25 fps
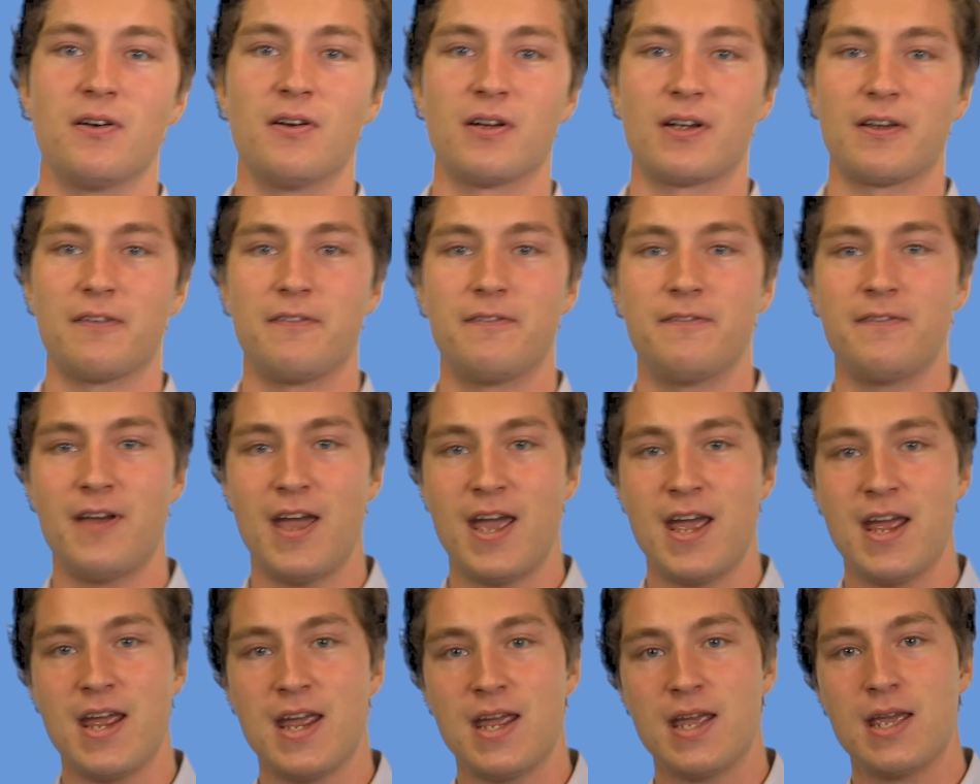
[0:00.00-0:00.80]
or
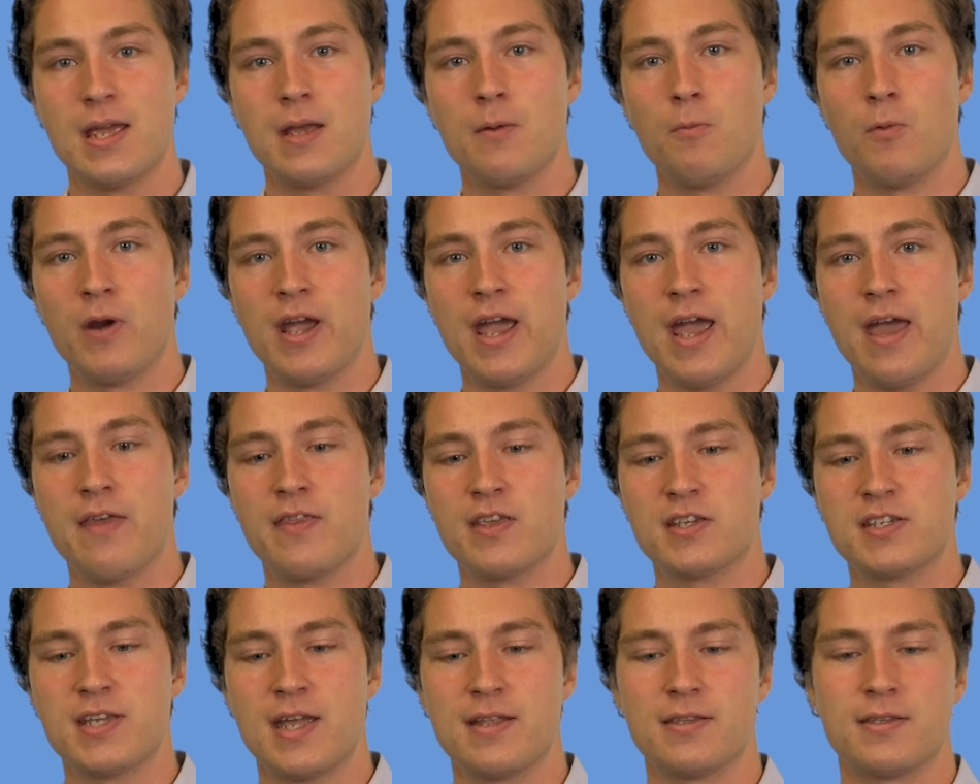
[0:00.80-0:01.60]
cafe we hear
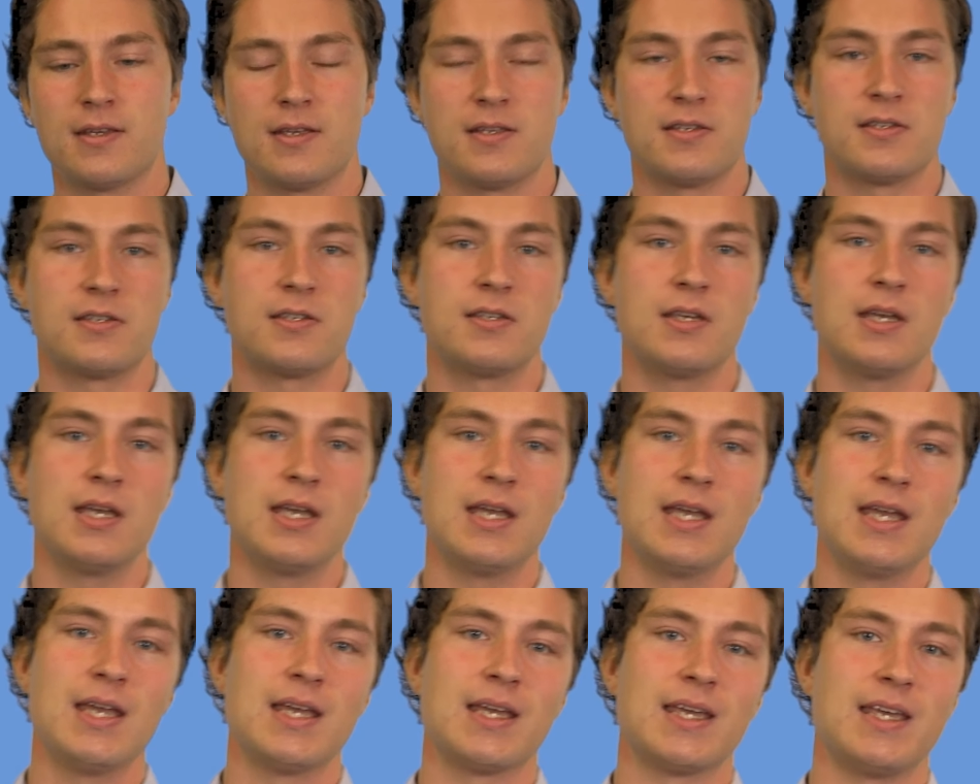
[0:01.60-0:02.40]
the sentence,
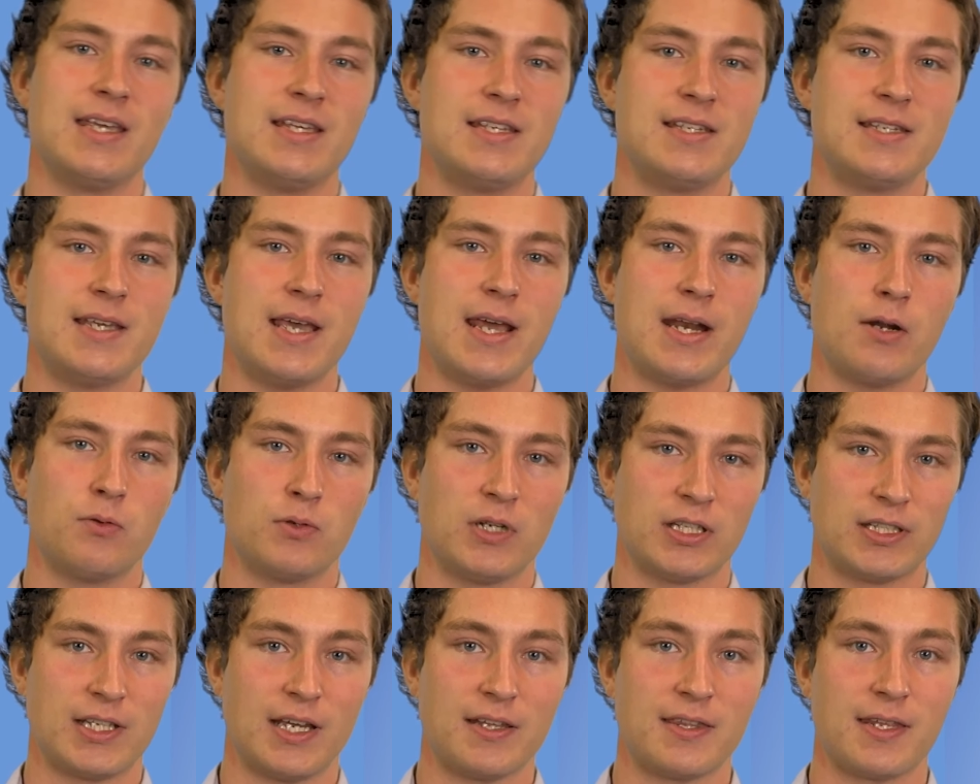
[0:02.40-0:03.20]
quisiera
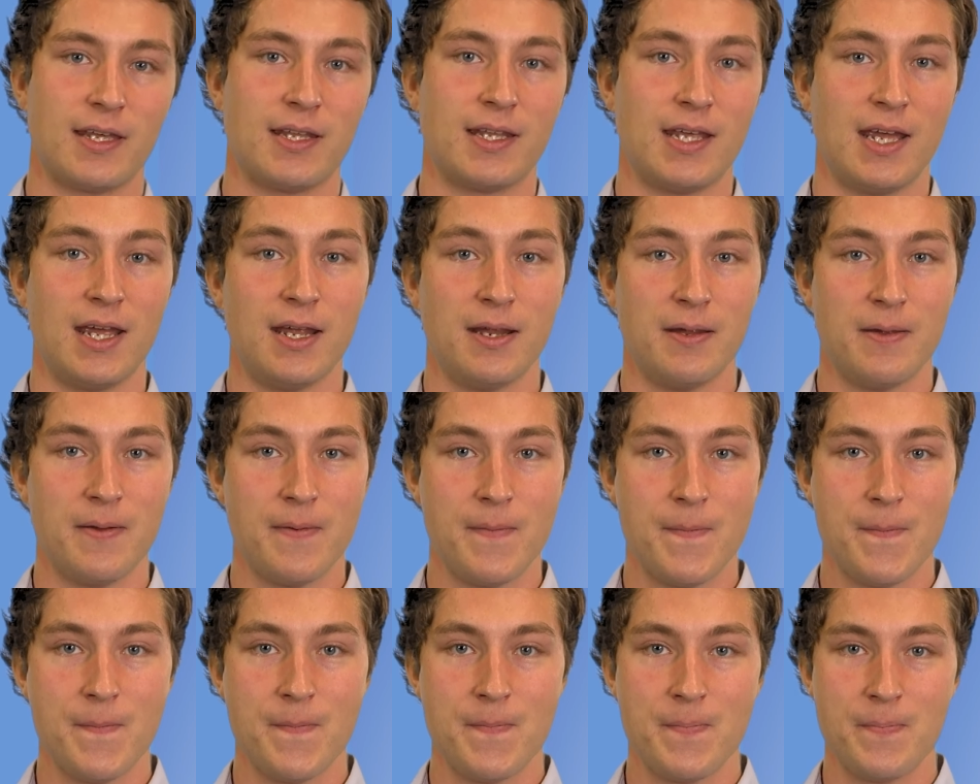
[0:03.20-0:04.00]
una taza de,
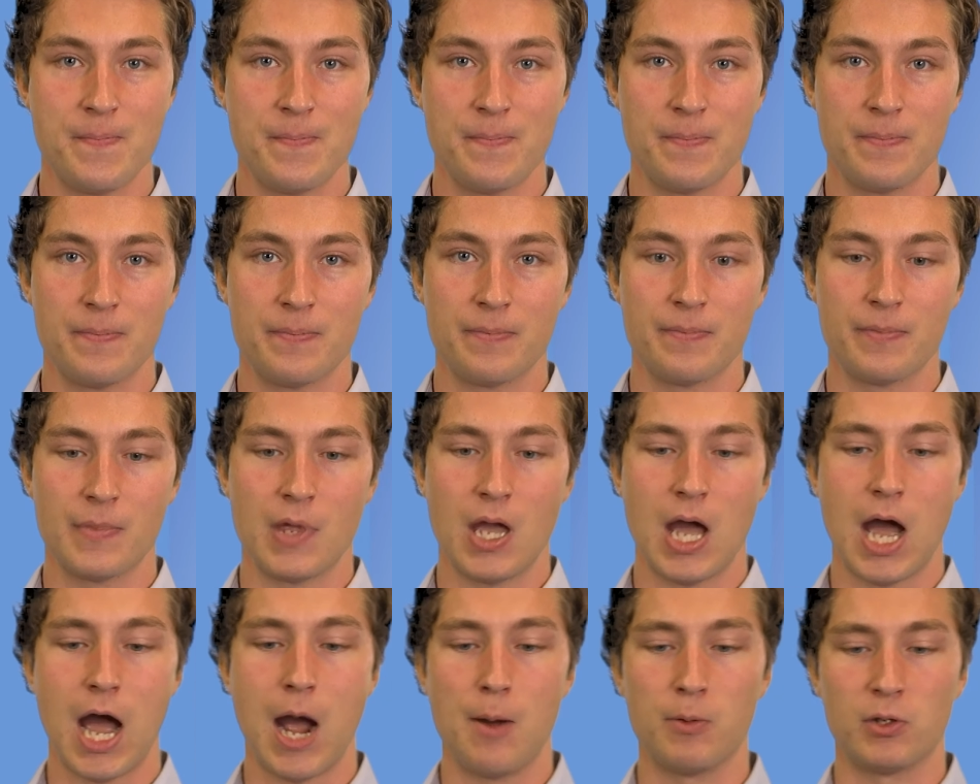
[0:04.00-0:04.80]

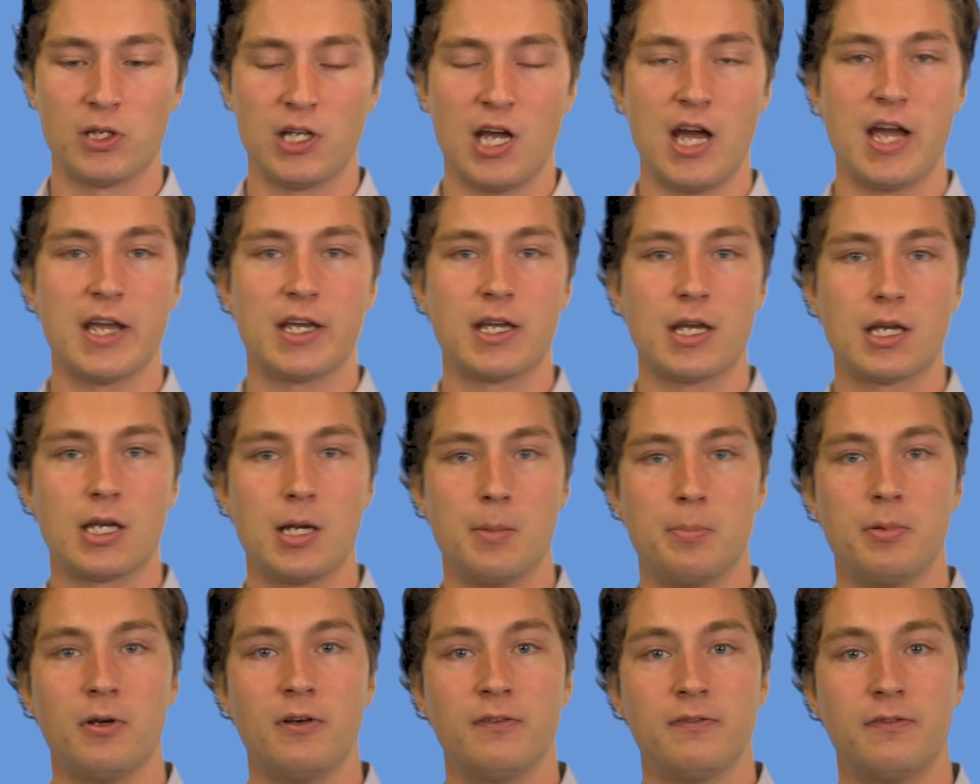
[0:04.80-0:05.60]
I would like a
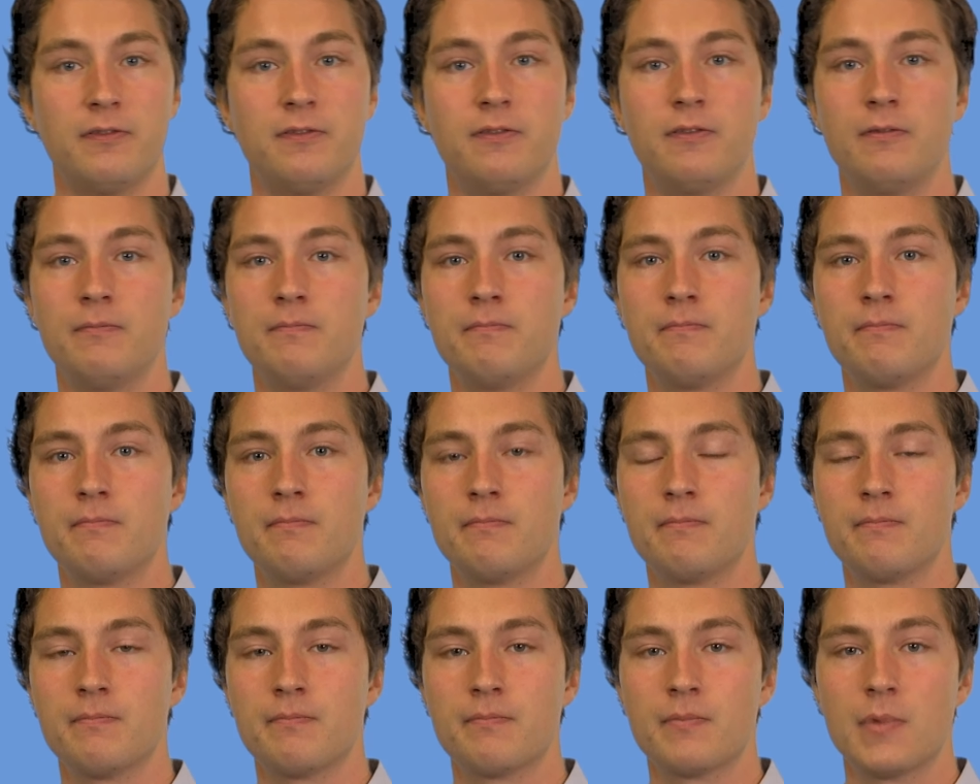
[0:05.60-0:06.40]
cup of,
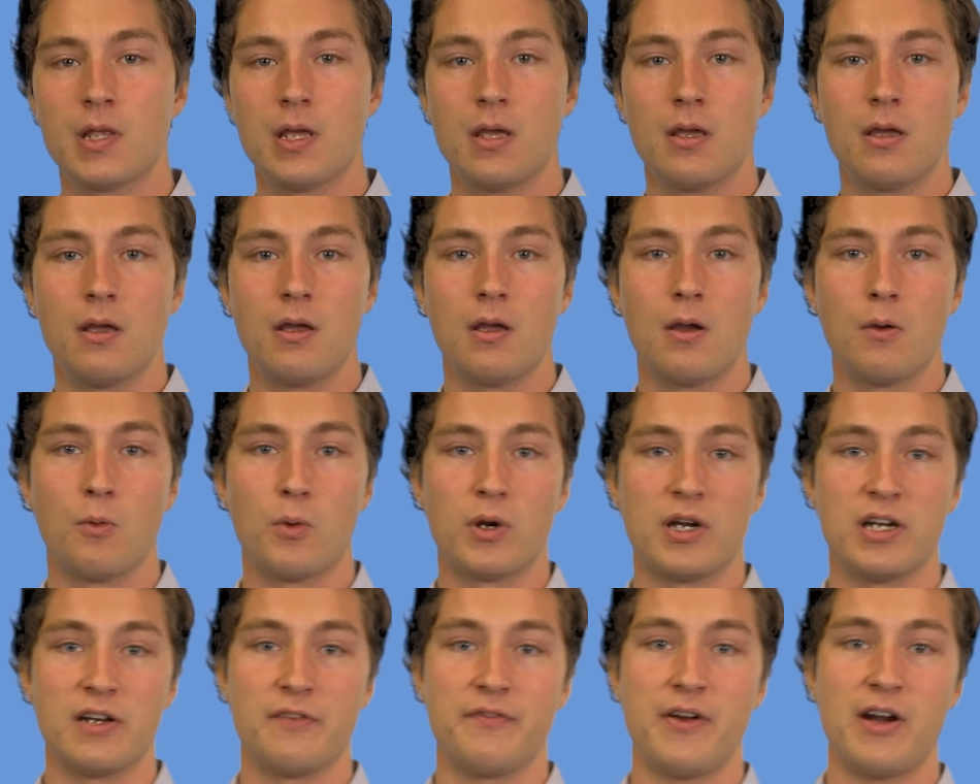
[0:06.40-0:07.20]

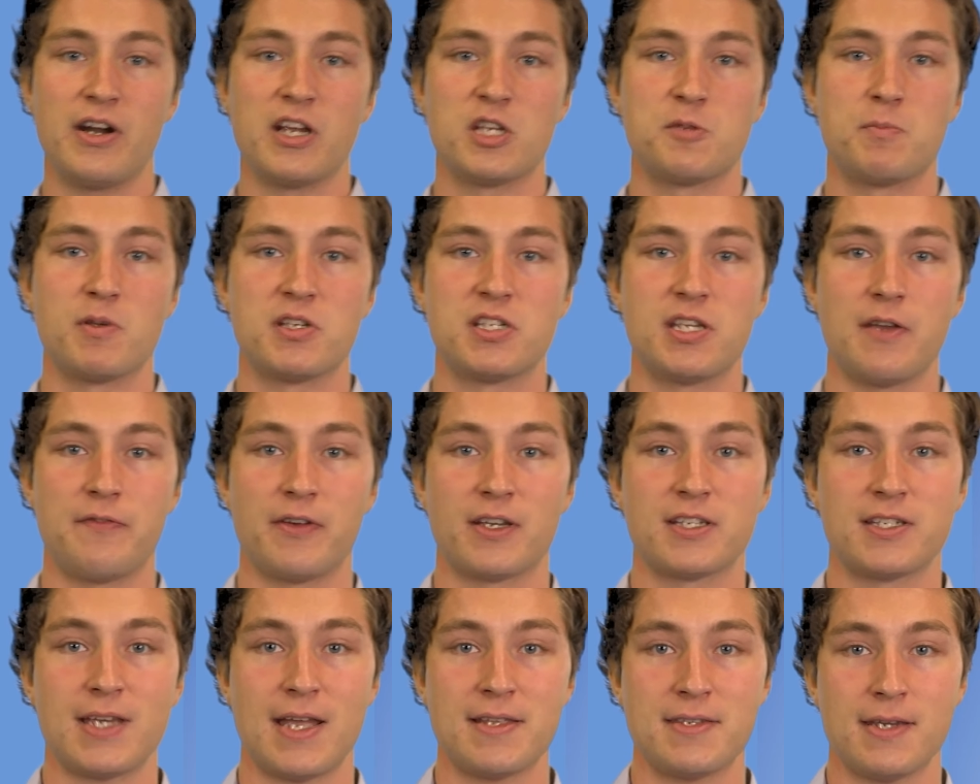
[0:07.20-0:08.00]
we're in a very
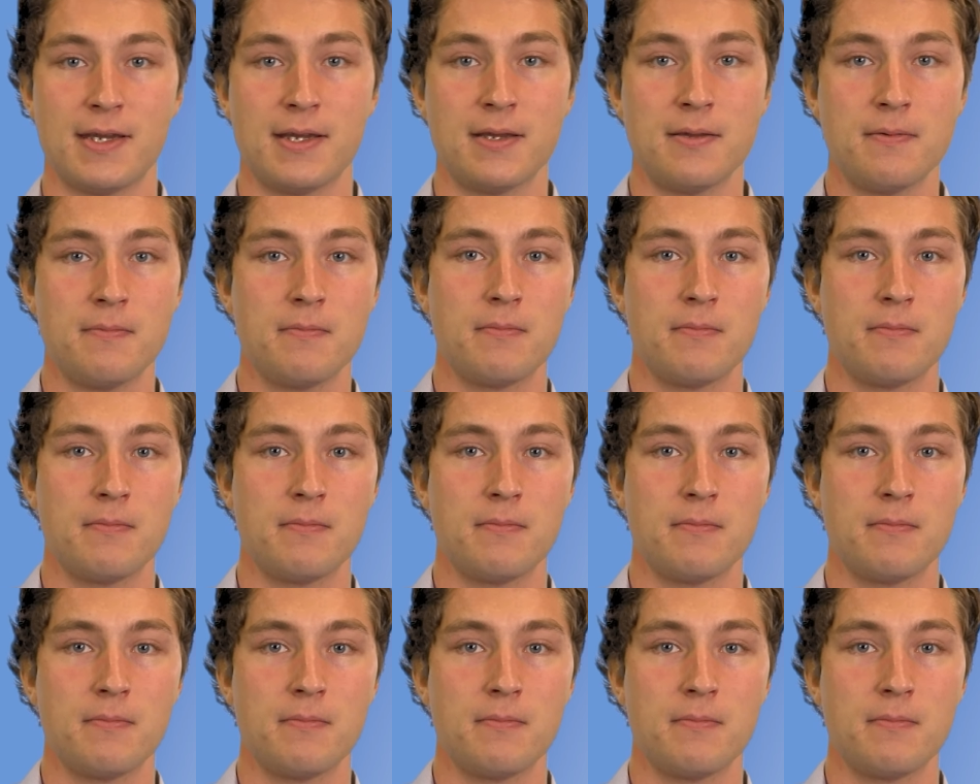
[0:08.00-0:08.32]
specific setting,